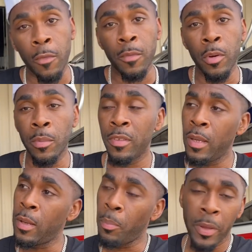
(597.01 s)
You know what I'm
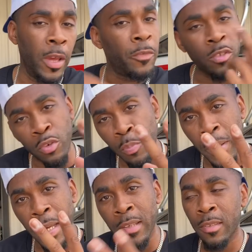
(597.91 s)
saying? I'm paying for 2
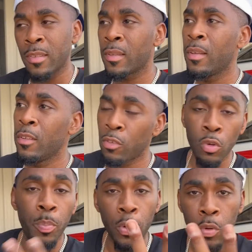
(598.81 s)
passes,
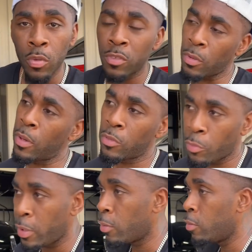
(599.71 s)
2 pools, so that's
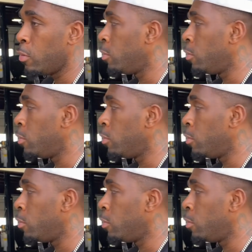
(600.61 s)
what we're gonna